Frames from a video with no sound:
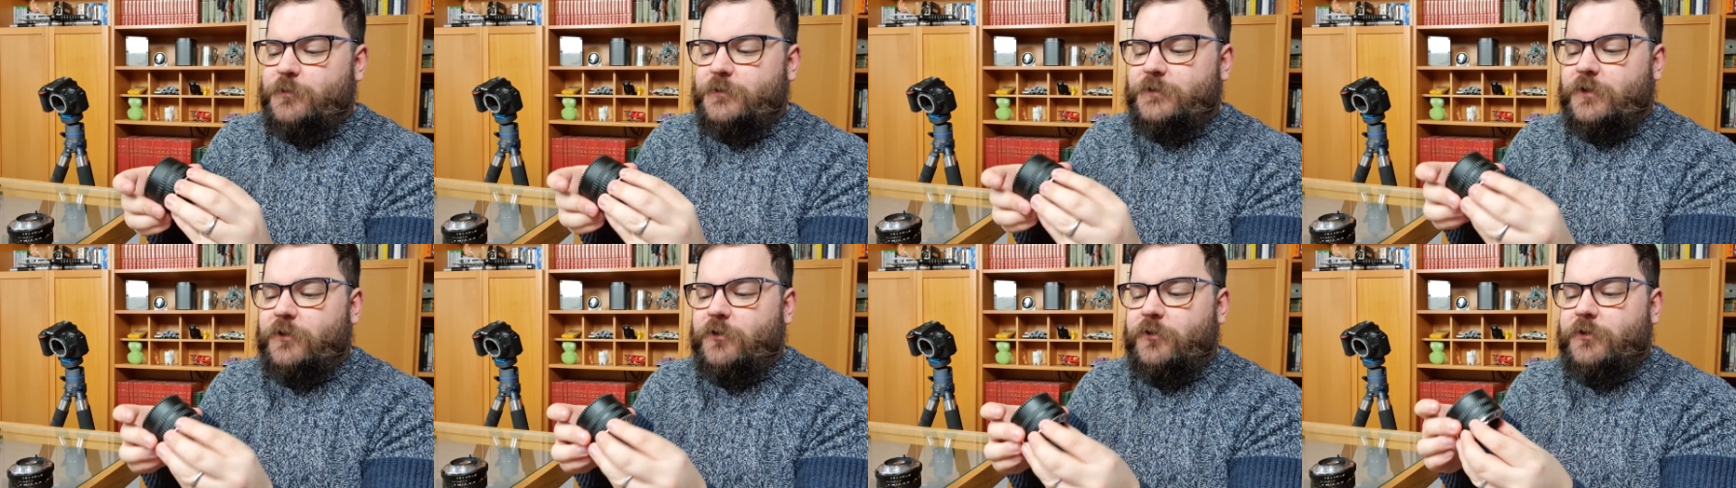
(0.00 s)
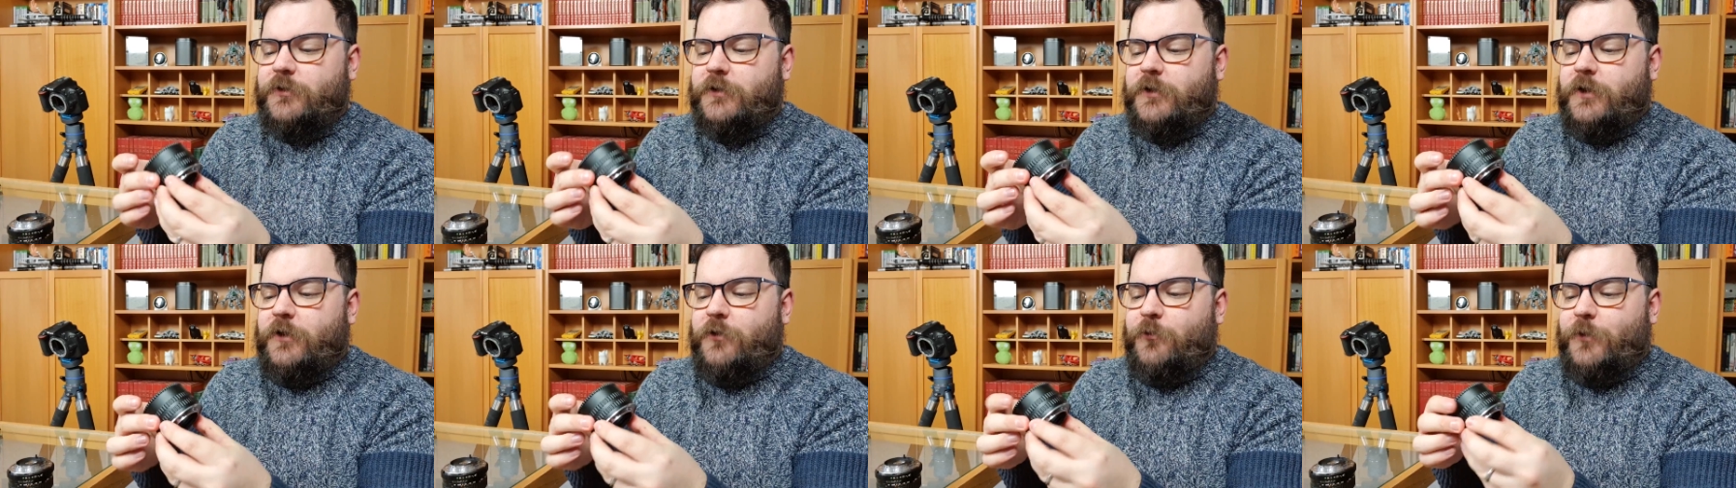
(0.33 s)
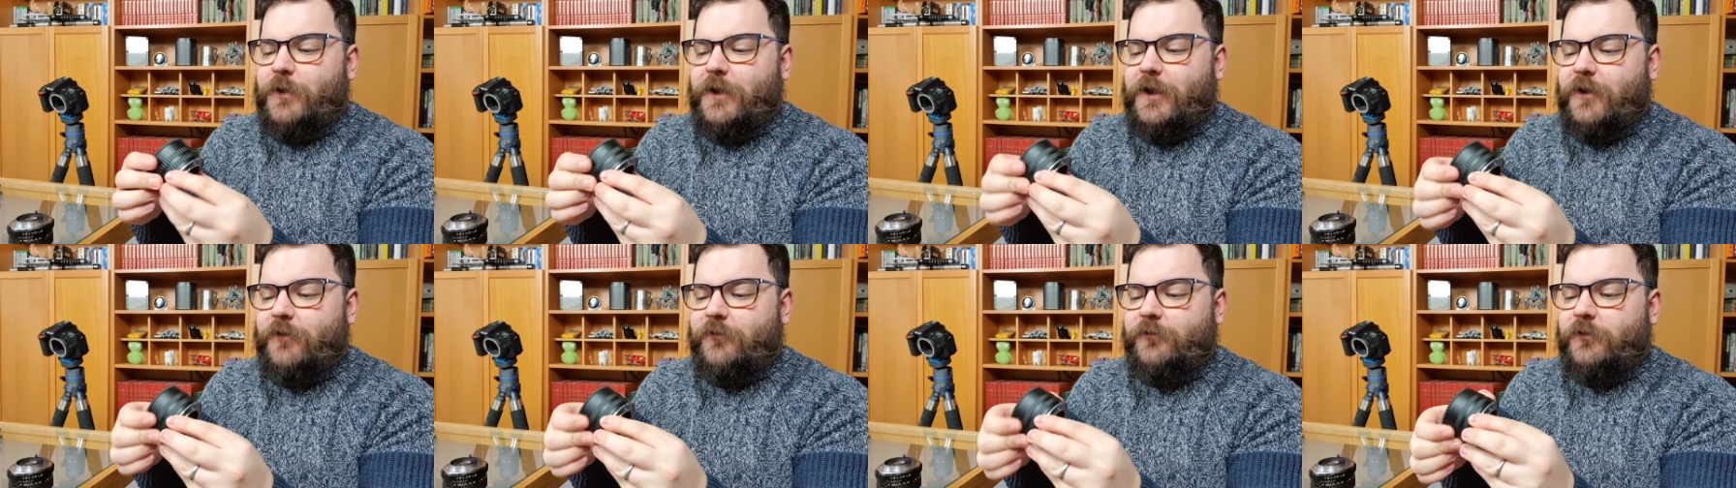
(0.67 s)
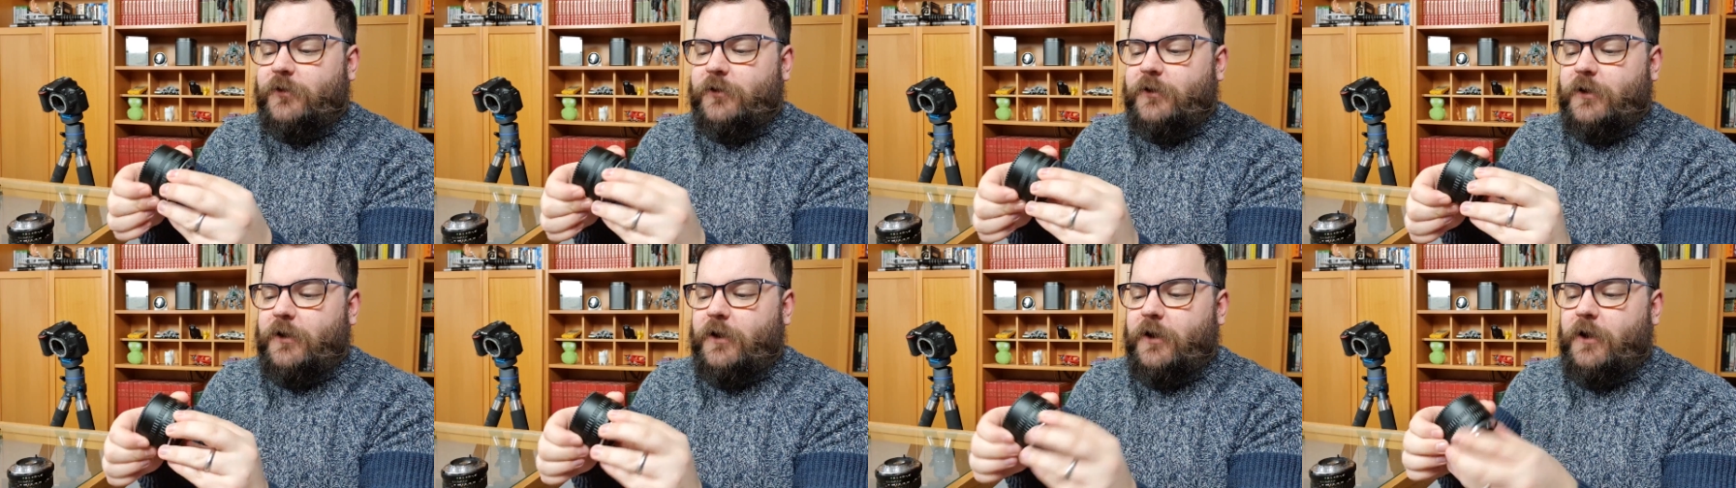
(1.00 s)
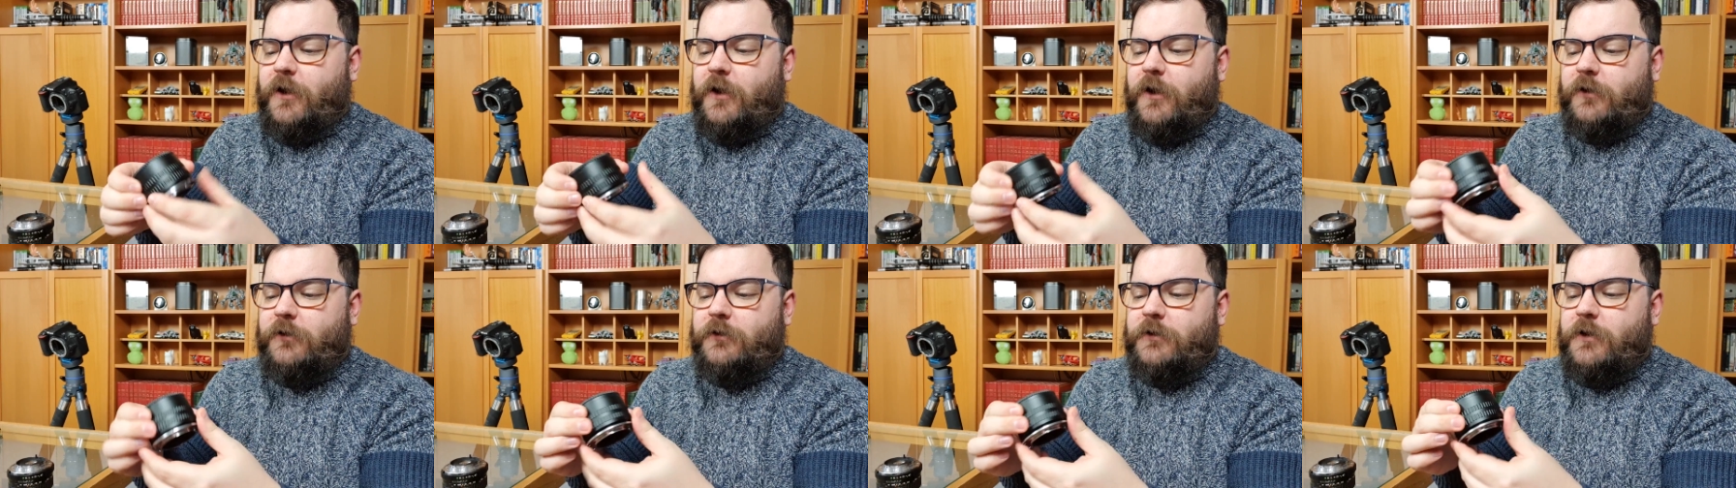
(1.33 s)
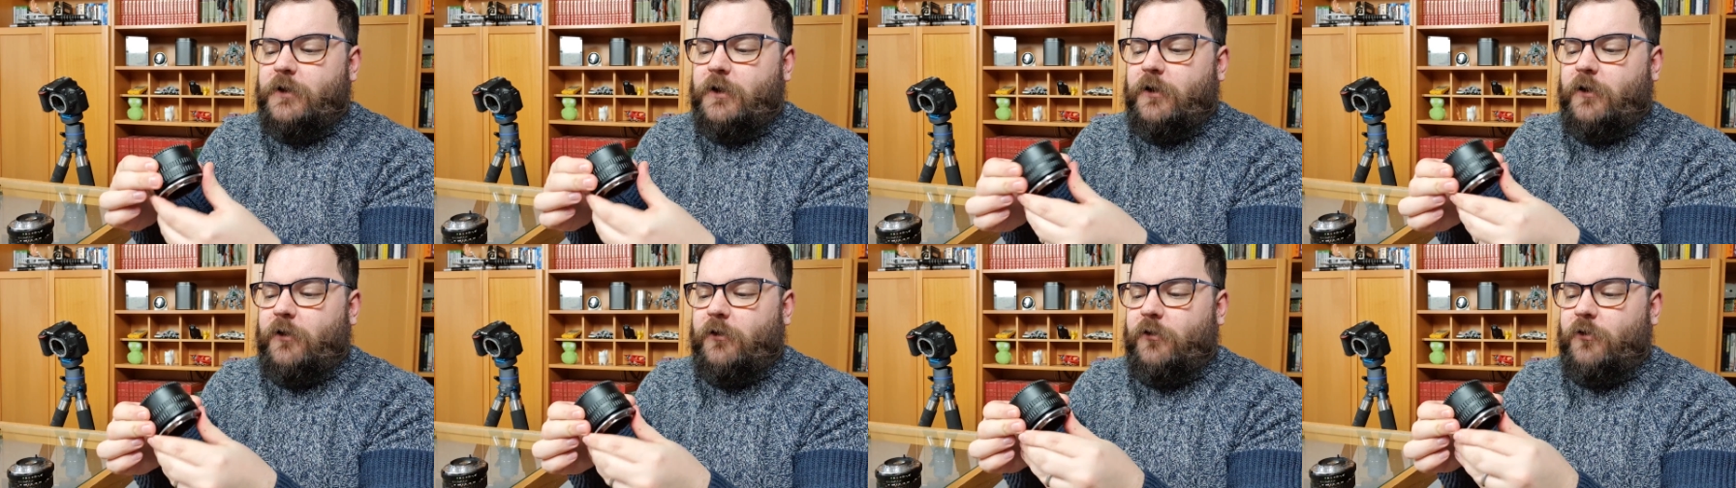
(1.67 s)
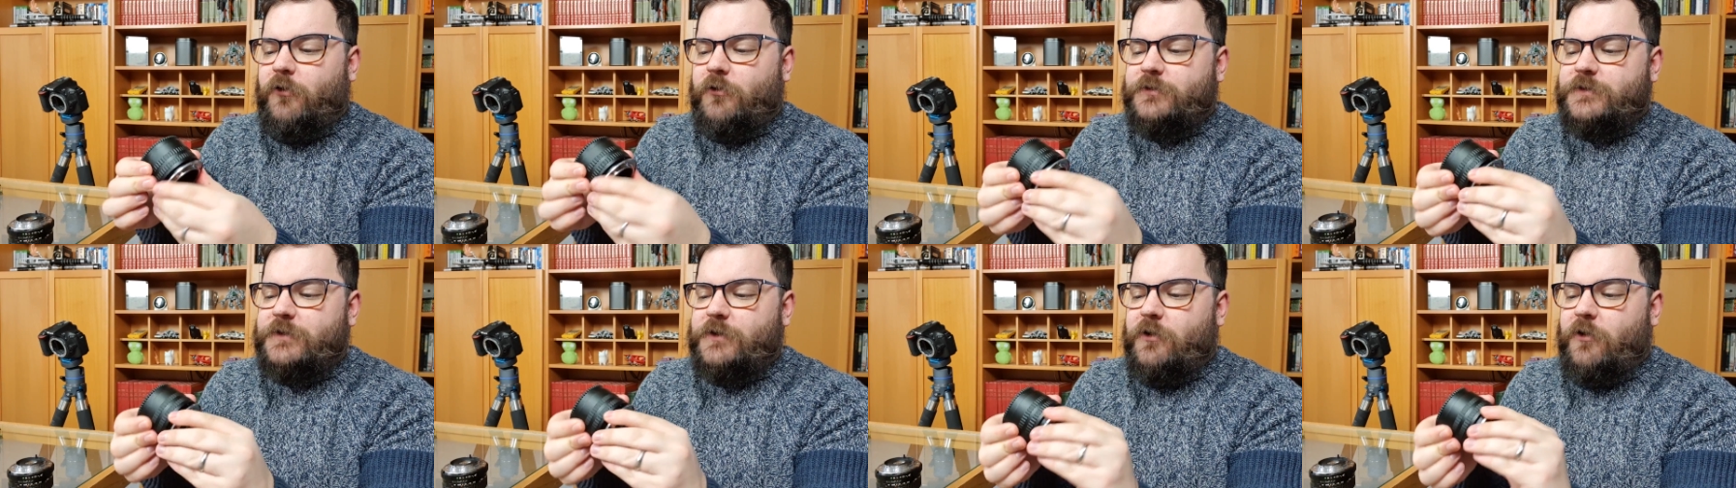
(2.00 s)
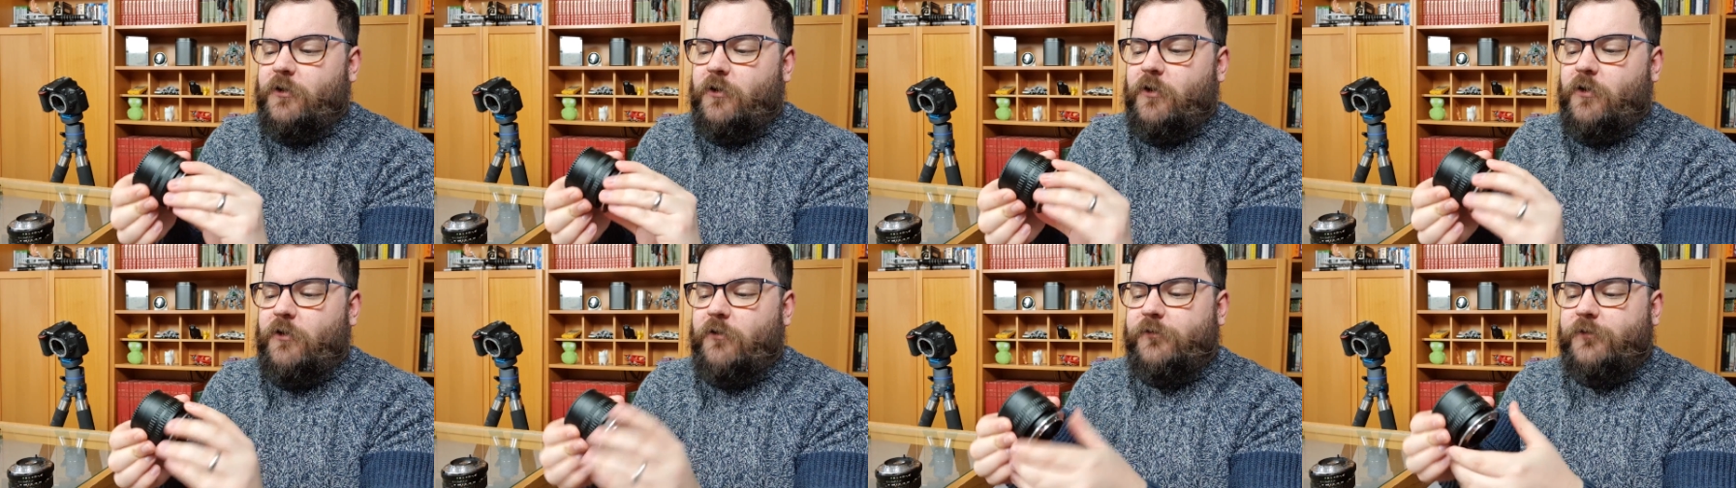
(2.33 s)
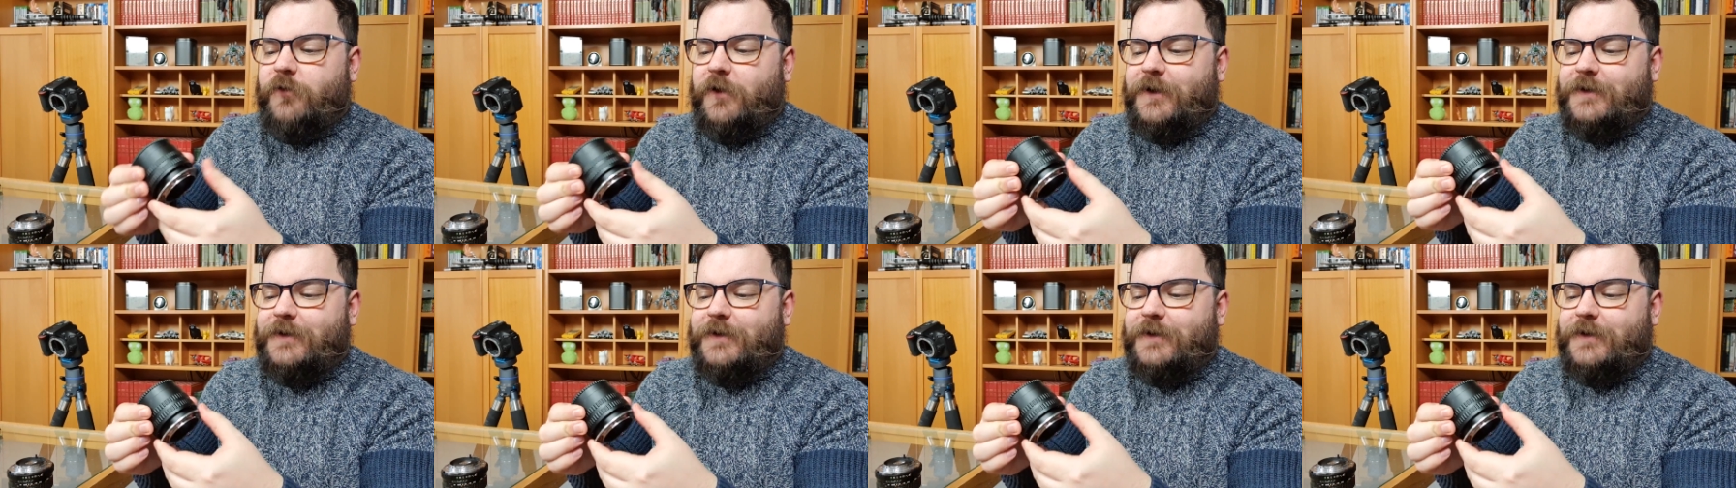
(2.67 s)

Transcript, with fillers: So we have uh, a lot of